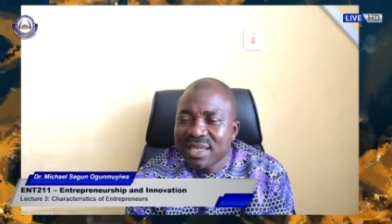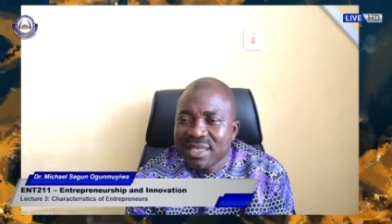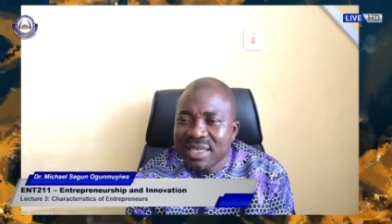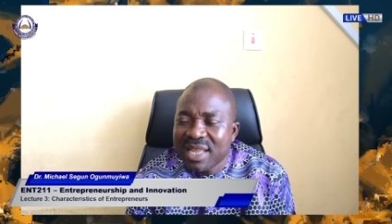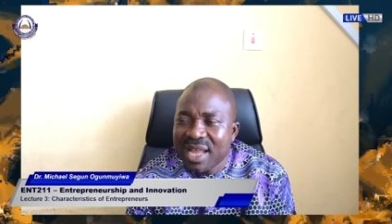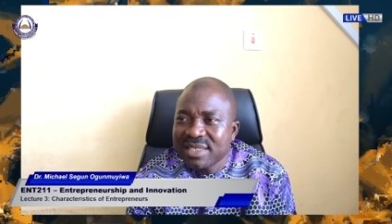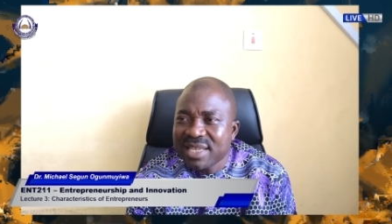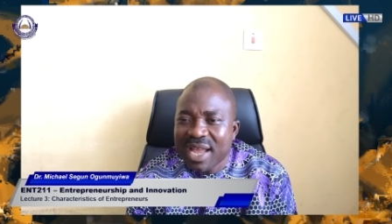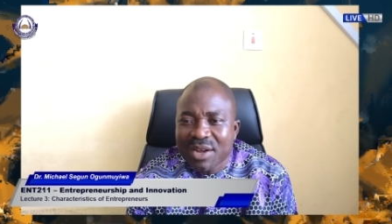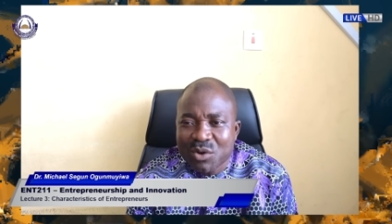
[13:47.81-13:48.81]
leaders
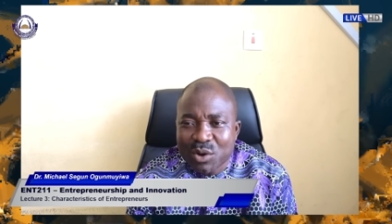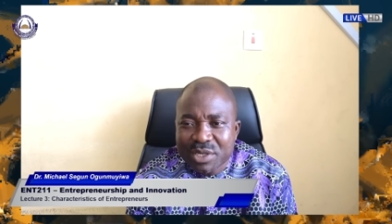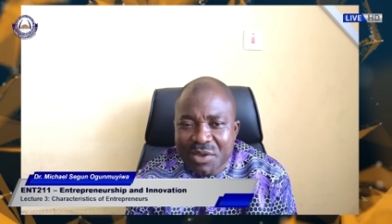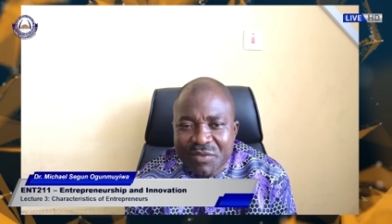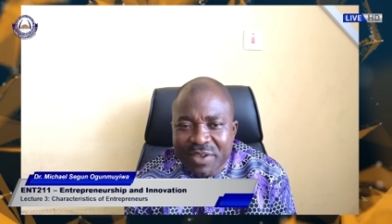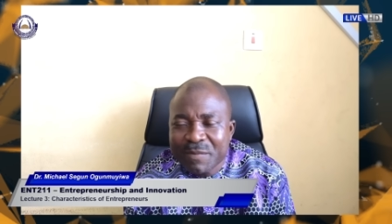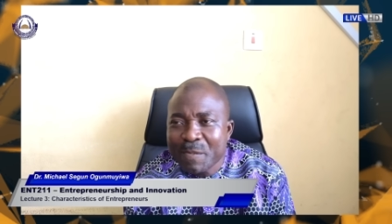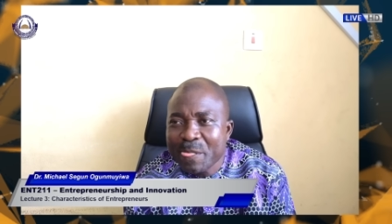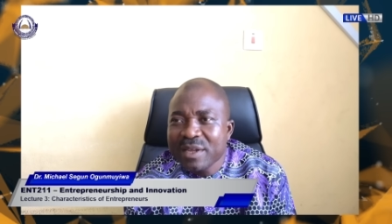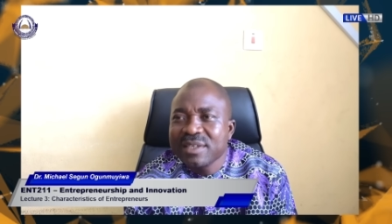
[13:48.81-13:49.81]
are God given,
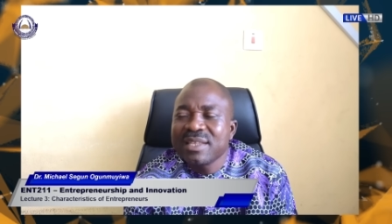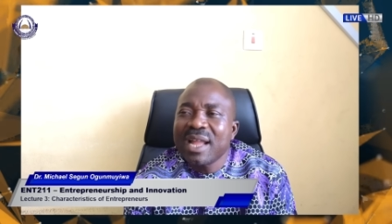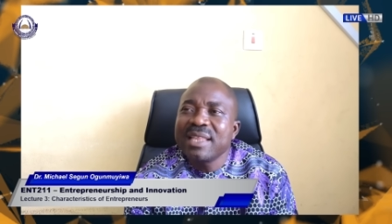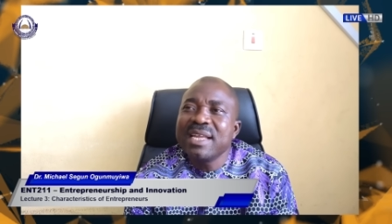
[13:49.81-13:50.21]
that